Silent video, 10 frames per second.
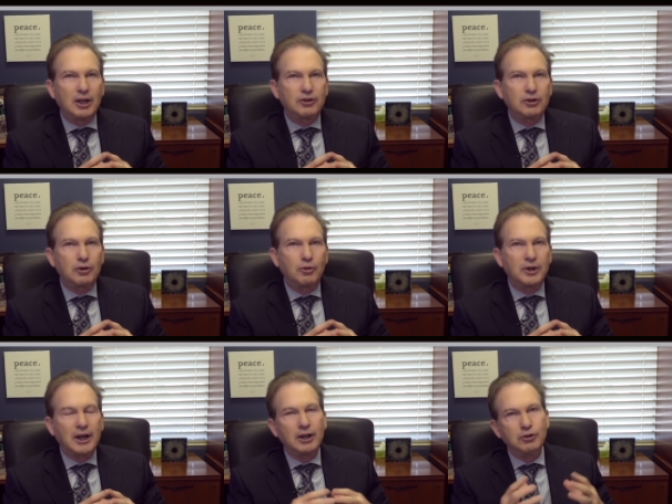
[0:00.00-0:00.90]
So
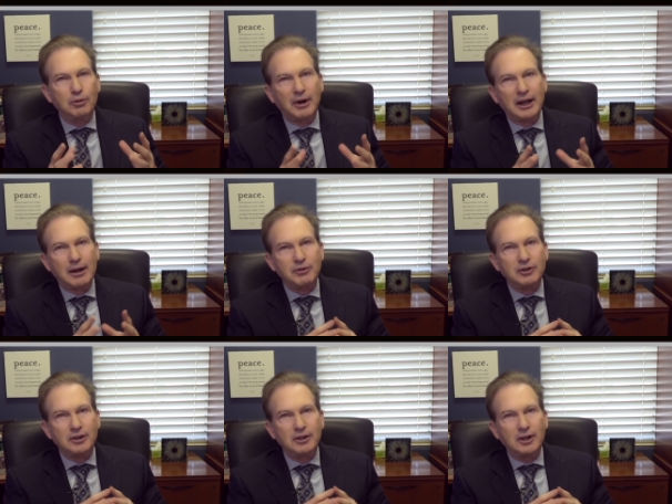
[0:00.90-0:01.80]
when I do a
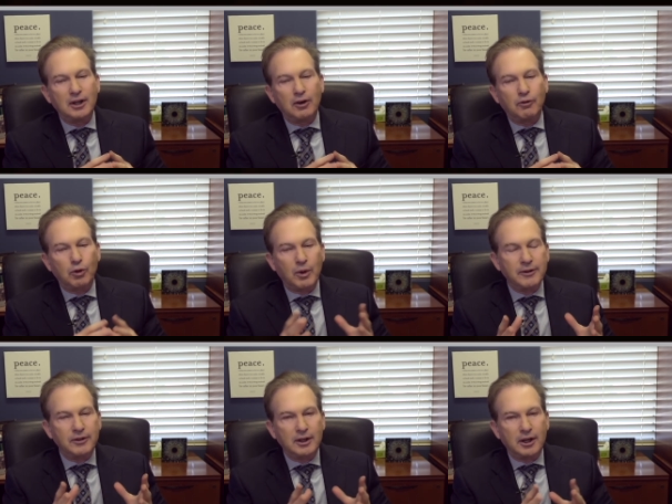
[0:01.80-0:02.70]
biopsy, for
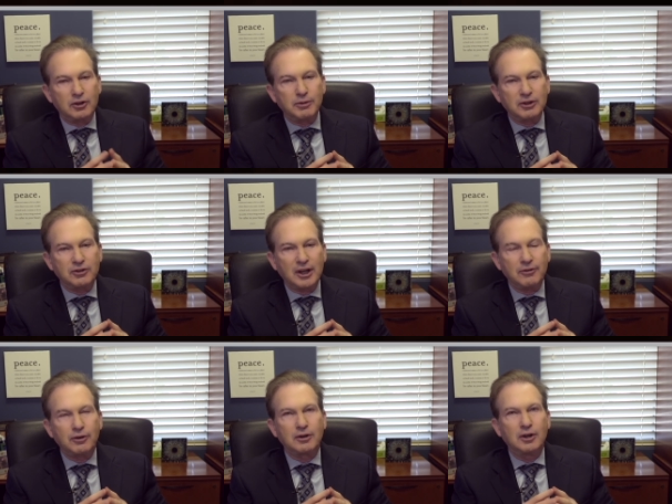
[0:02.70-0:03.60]
one thing, it's much
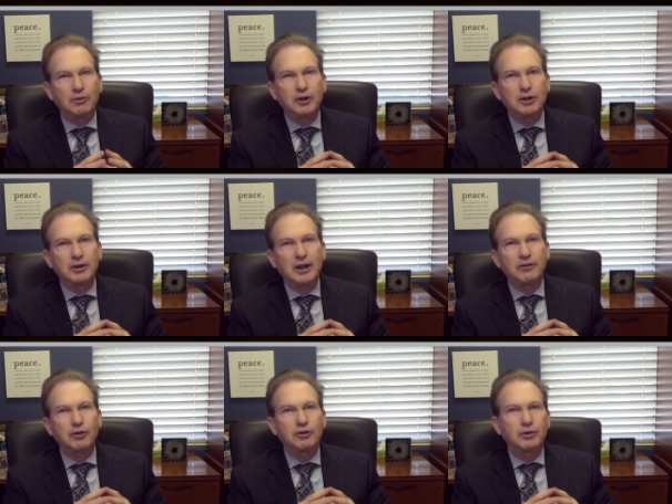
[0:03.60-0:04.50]
safer. We don't
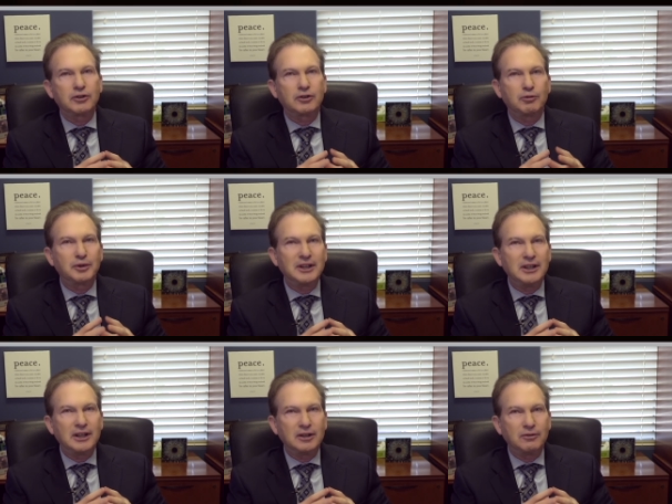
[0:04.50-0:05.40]
have those risks of
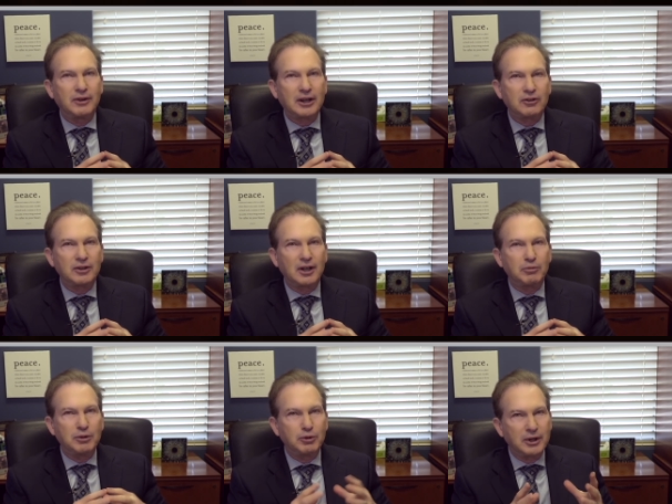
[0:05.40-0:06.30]
bleeding and infection that
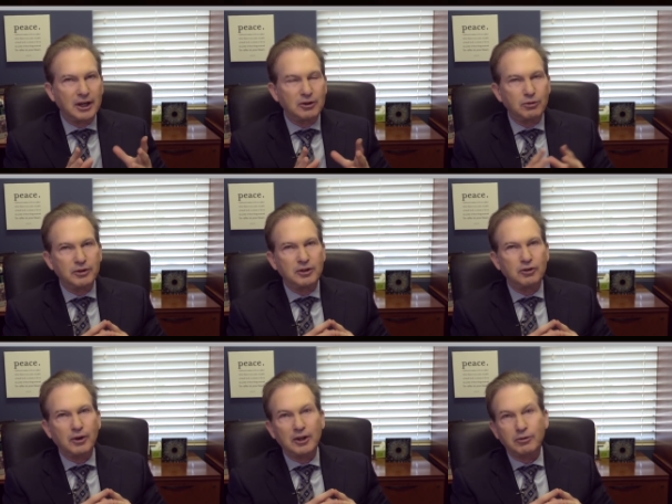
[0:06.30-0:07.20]
people get with the
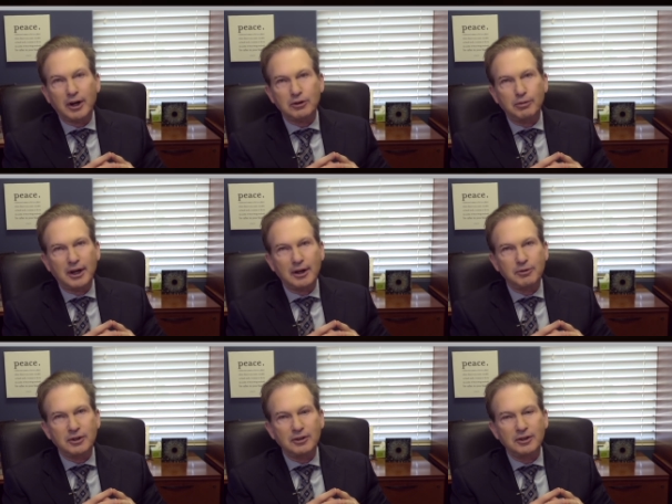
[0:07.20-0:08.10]
transrectal
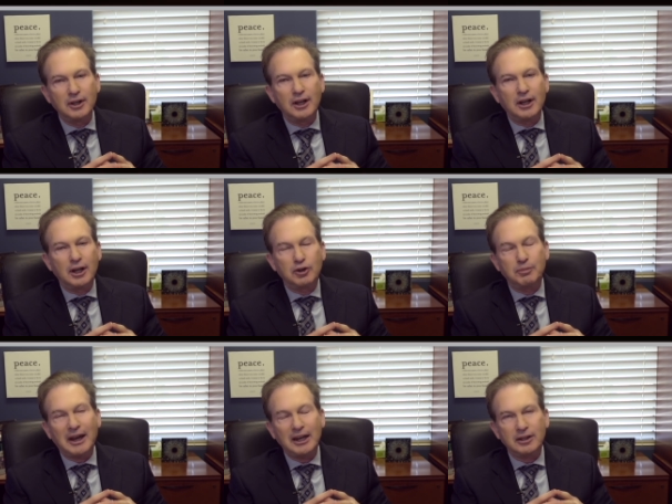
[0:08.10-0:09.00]
biopsies. It's
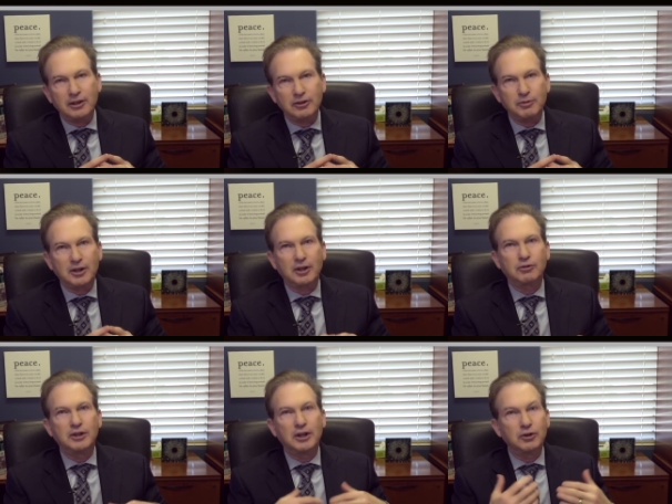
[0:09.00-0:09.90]
painless because
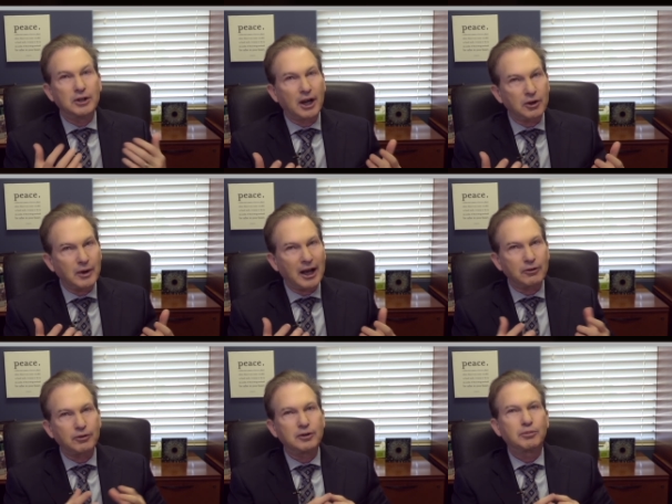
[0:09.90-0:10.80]
we do knock you
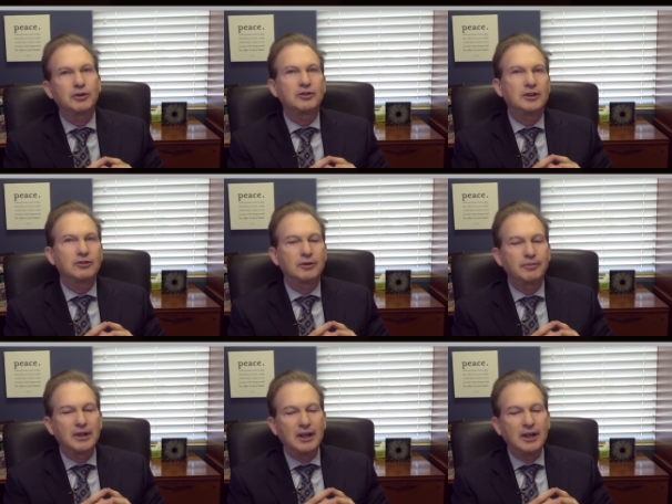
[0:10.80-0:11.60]
out for the procedure.